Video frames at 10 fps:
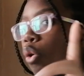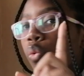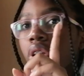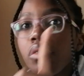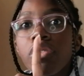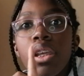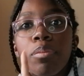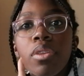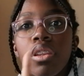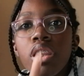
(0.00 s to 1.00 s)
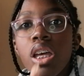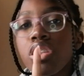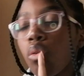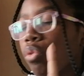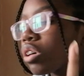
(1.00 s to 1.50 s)
One of them
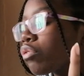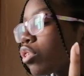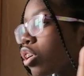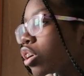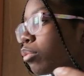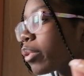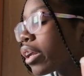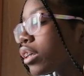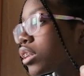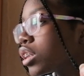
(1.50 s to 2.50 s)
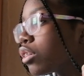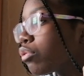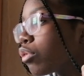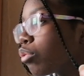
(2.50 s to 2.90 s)
doesn't work for her, but I'll see if it